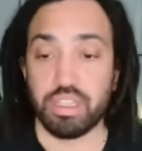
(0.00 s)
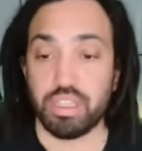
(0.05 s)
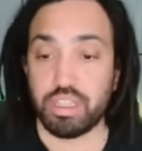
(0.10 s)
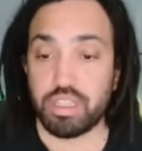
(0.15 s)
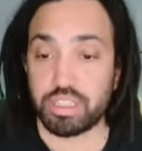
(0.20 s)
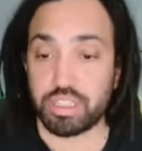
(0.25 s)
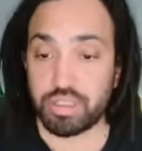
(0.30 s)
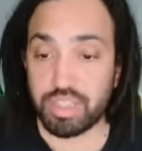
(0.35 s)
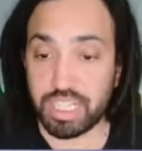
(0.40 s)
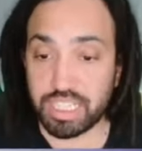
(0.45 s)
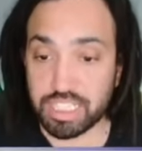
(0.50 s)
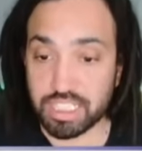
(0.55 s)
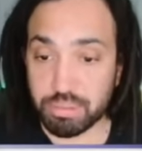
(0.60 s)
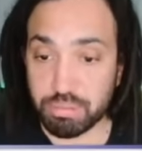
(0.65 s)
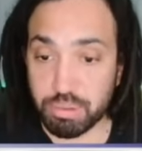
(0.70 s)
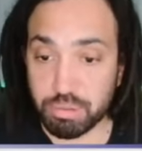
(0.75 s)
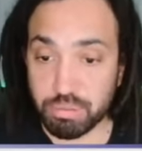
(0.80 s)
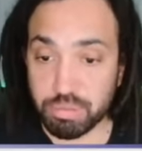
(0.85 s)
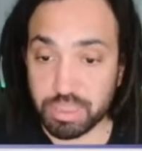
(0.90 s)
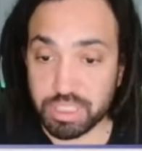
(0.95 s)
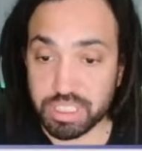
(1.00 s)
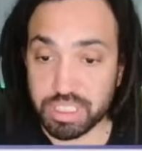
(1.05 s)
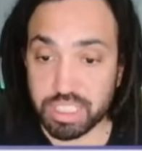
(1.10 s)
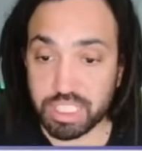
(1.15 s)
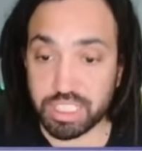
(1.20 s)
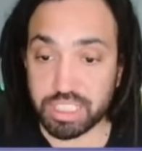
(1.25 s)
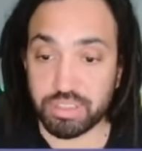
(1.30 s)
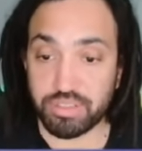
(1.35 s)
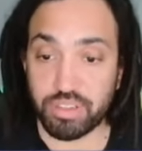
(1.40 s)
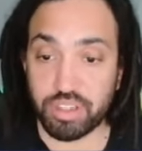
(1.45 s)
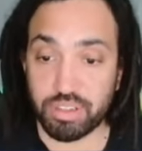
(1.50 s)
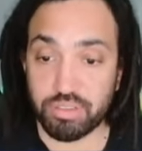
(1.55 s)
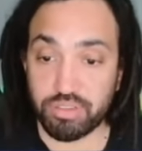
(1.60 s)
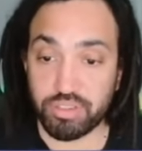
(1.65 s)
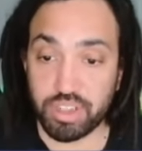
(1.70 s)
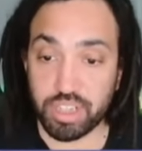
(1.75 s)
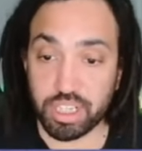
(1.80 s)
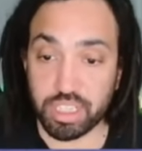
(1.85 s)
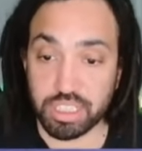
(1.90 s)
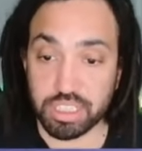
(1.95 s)
So that's the probability I need to find
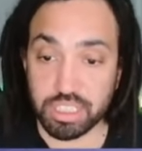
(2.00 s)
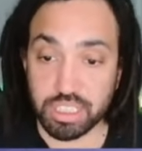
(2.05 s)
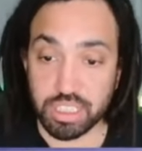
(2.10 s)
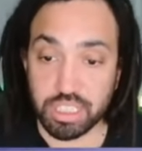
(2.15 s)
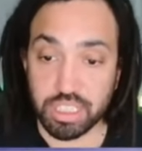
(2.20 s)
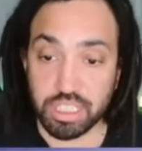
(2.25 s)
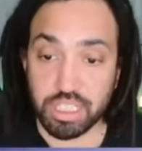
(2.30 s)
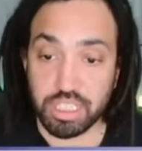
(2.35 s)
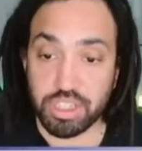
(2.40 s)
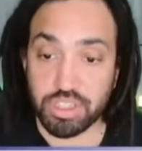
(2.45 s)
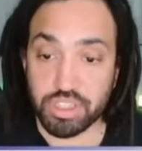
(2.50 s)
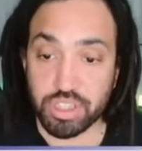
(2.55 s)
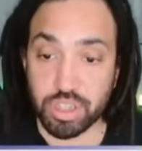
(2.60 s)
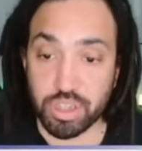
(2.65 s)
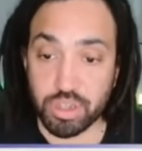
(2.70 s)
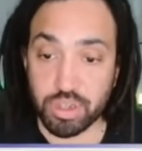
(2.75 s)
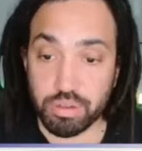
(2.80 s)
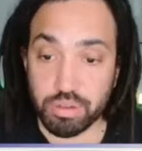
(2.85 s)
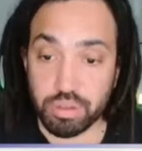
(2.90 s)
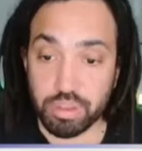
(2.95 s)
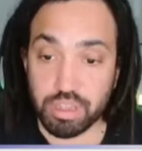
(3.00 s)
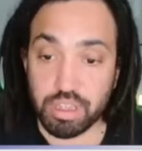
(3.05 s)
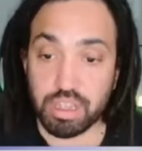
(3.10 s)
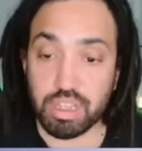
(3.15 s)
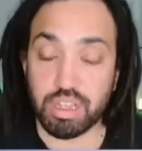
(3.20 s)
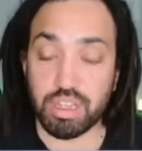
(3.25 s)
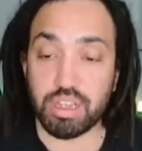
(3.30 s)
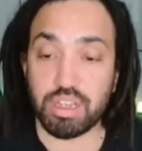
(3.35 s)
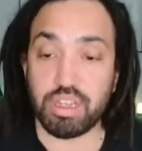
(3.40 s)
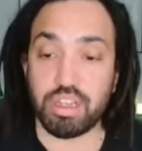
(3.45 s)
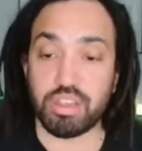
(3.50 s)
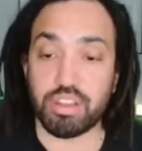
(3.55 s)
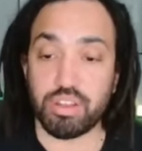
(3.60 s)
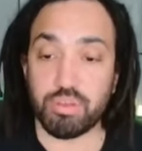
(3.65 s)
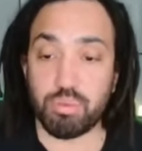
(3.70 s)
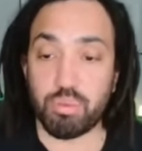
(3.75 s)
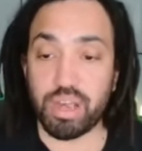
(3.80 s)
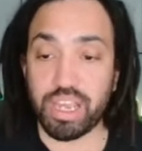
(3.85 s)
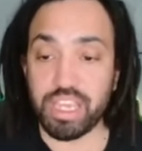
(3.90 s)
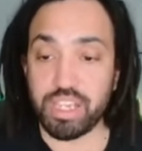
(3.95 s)
first. So the
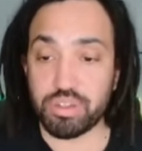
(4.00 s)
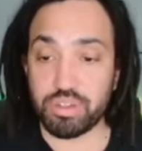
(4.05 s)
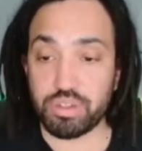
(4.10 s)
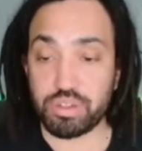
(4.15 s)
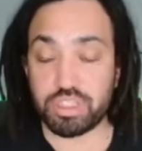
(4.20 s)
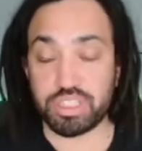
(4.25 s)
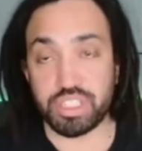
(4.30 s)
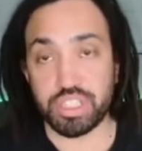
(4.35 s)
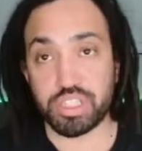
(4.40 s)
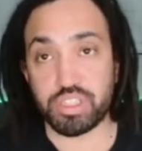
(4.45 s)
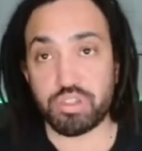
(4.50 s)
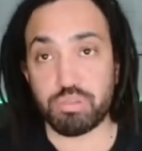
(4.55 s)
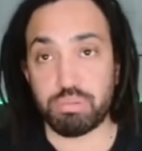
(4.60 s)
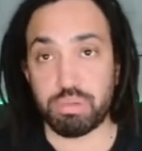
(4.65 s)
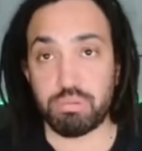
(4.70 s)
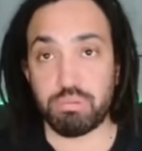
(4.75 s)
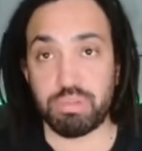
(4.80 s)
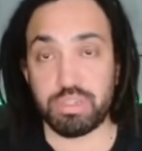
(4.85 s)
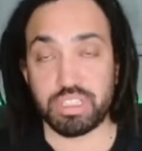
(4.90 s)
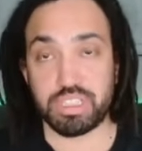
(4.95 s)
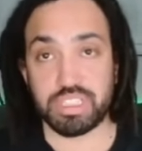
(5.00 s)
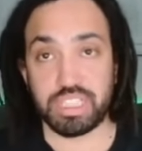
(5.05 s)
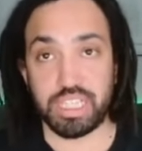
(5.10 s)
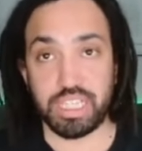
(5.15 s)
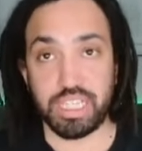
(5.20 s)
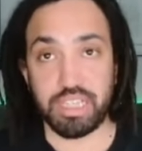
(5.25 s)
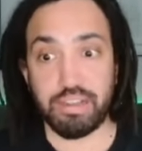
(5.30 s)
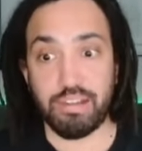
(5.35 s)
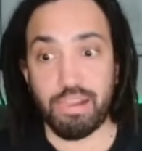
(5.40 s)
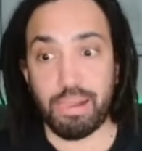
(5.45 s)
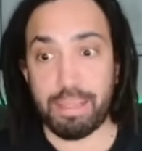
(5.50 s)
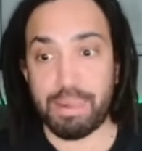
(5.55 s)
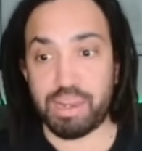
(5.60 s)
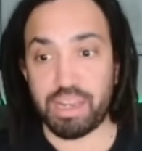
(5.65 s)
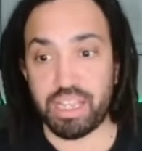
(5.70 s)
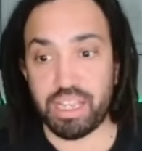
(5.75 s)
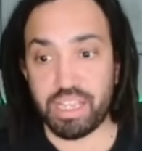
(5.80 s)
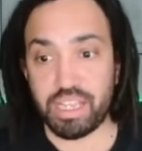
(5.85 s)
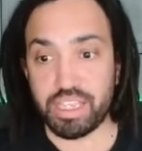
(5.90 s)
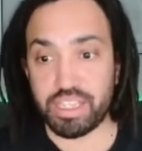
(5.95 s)
way you do conditional probability
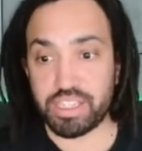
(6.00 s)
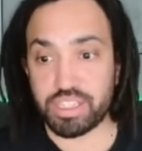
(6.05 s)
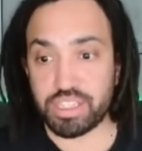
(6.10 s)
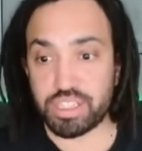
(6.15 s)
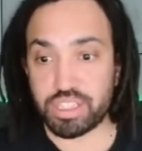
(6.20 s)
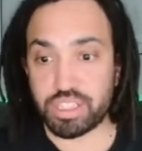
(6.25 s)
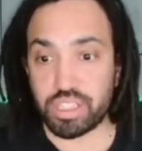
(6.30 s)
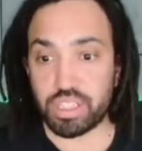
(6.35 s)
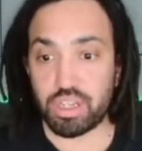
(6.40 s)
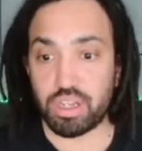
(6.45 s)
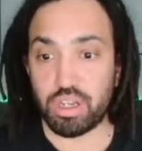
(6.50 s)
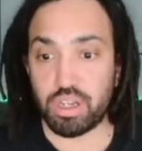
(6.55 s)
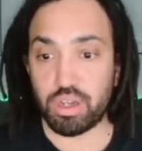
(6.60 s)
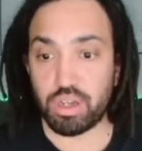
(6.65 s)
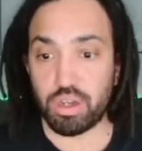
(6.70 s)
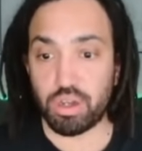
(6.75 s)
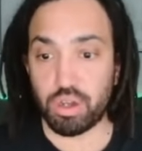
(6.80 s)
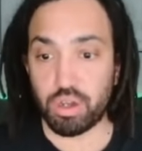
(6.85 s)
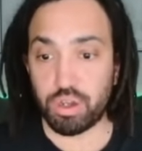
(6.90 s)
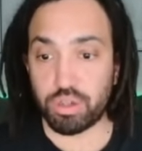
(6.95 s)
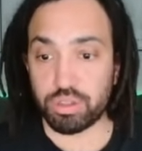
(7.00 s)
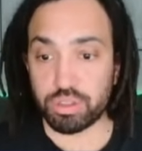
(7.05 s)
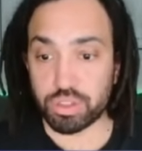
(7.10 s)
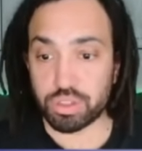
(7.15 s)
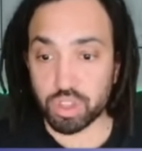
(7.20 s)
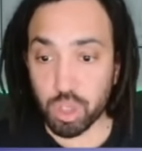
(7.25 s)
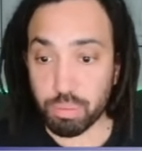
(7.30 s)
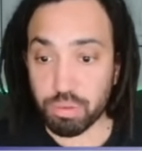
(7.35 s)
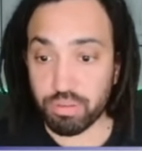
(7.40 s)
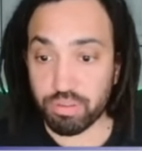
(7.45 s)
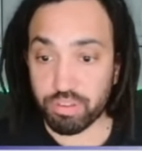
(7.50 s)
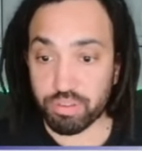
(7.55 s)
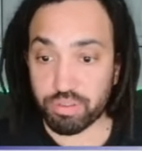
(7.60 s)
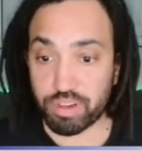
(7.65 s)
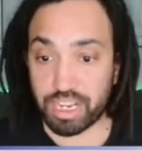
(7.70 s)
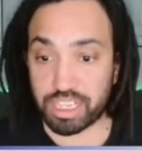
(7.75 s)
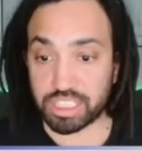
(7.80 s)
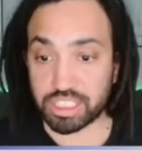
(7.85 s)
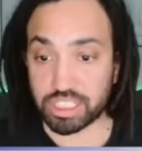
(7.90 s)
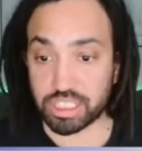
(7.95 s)
is, on top of the
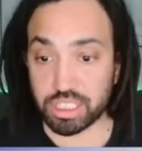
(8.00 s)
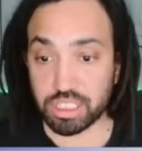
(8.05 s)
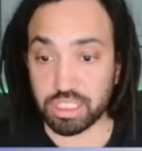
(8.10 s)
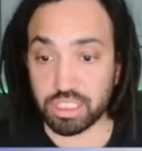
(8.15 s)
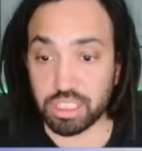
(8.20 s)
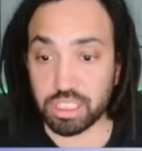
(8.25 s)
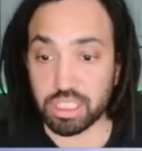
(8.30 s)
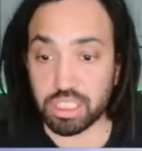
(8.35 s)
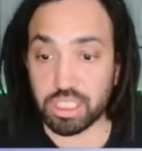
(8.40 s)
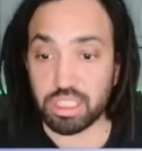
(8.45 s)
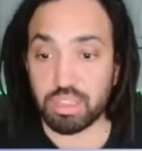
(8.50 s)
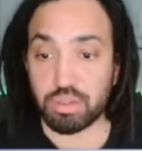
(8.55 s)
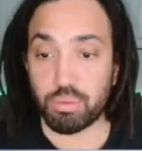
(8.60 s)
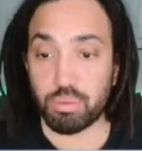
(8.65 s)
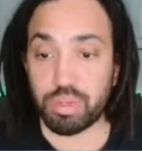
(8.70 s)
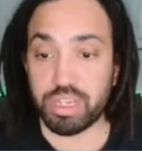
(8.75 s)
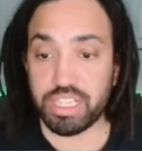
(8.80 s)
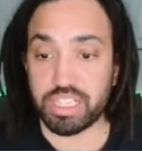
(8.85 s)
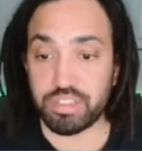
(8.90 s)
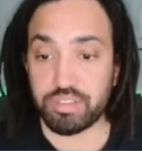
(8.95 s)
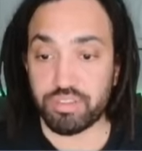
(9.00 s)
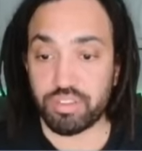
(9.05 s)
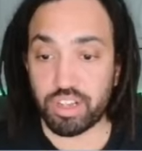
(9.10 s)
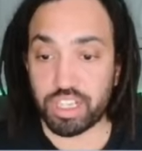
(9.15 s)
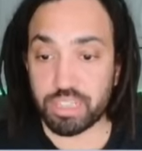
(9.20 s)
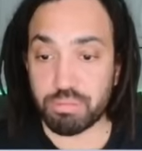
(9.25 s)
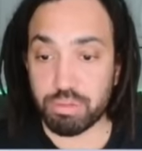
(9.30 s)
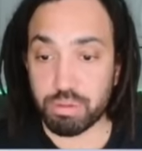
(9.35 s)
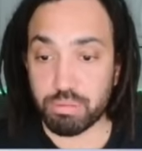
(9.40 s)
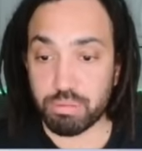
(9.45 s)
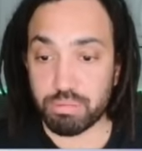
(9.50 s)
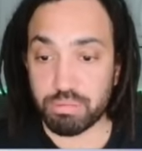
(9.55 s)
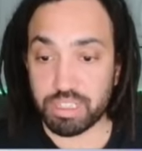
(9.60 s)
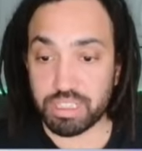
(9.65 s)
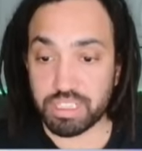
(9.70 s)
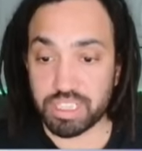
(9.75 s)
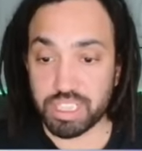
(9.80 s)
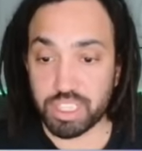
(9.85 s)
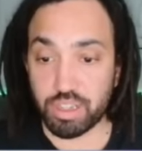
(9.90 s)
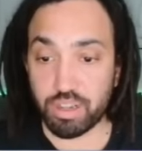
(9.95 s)
fraction, we need to find the
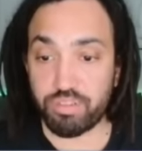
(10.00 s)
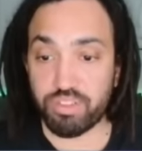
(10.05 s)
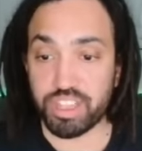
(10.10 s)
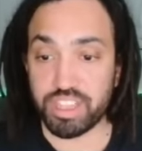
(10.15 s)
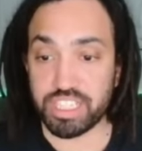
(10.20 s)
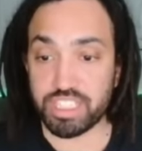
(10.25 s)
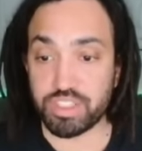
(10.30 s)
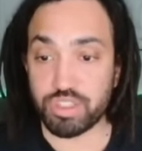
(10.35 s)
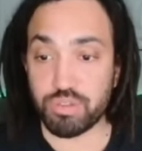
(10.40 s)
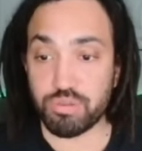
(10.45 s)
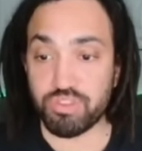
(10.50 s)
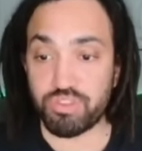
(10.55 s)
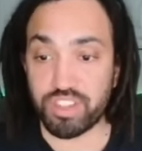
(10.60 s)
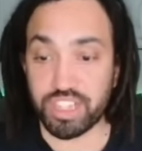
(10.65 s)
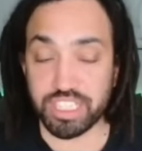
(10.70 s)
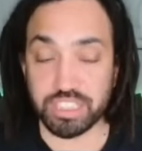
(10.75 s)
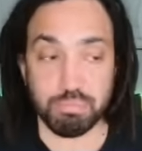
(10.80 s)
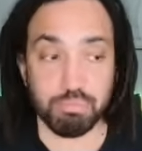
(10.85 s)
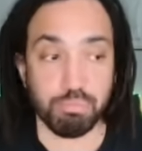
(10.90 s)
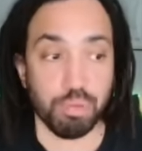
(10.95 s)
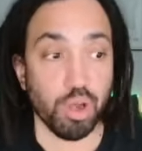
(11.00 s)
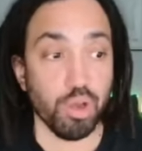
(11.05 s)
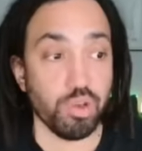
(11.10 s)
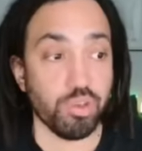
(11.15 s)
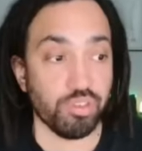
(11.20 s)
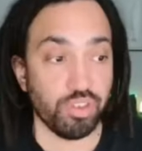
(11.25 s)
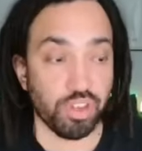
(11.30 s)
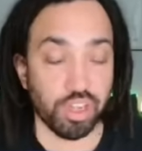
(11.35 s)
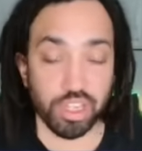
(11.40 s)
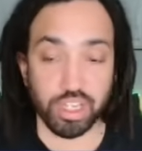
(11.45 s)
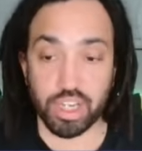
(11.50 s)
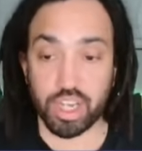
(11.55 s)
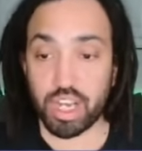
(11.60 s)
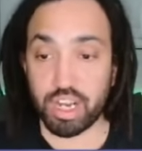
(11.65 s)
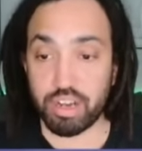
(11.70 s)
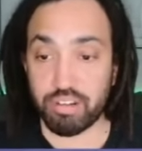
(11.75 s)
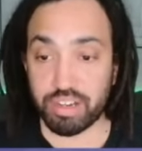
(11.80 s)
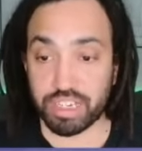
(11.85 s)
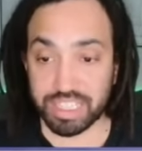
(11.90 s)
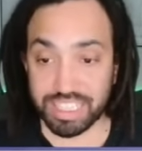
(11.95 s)
probability of these two things both
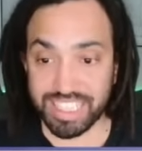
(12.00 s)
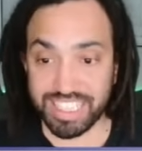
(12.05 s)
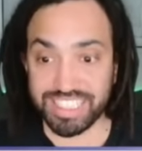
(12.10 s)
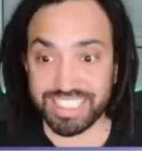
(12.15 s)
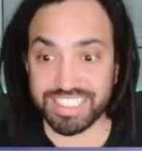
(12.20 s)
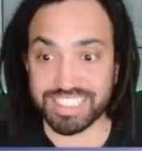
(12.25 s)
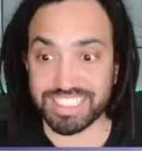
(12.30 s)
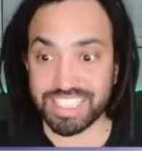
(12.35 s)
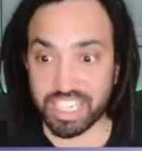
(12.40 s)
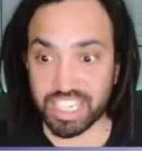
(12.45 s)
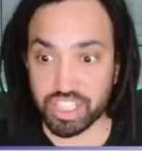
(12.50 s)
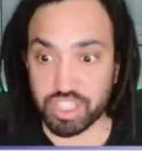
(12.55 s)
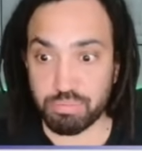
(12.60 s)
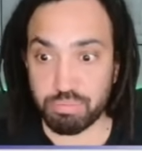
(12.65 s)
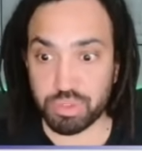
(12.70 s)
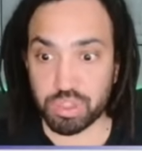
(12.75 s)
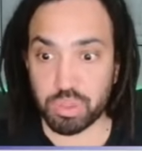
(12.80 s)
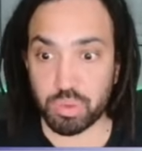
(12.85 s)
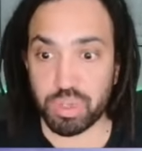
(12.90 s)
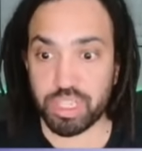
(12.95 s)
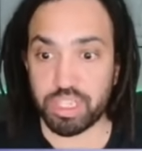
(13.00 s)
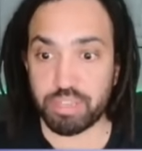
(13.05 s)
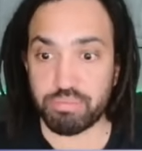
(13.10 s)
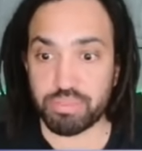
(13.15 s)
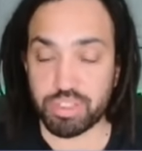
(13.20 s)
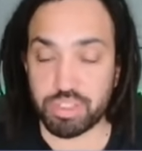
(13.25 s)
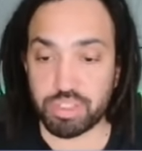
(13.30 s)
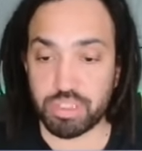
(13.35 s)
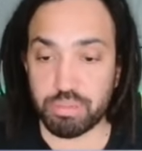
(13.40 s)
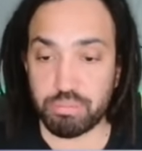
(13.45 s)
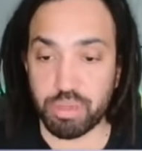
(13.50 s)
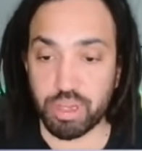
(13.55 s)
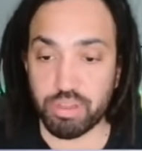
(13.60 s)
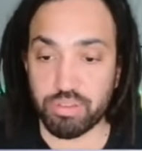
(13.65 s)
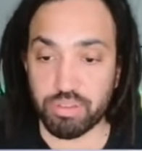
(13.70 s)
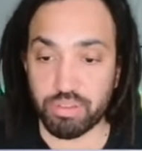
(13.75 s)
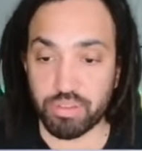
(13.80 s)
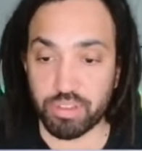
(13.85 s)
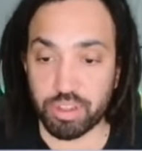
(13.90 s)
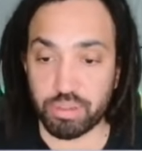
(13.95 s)
occurring, the intersection between them, the
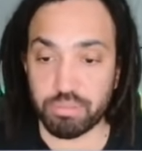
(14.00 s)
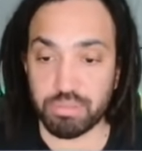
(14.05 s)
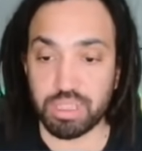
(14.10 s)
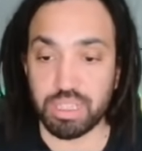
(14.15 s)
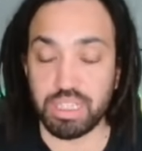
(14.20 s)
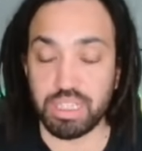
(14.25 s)
both of them.